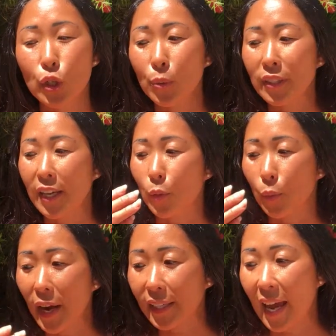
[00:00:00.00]
you will take
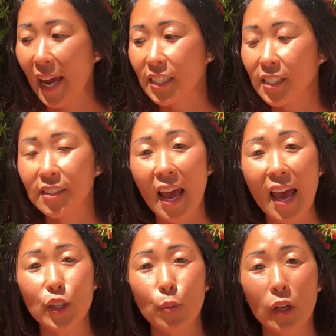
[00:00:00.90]
the right actions,
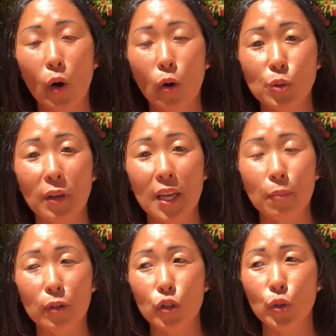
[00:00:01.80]
and you will also be
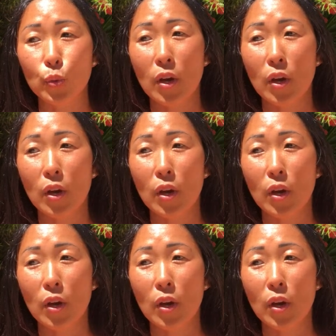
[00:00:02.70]
able to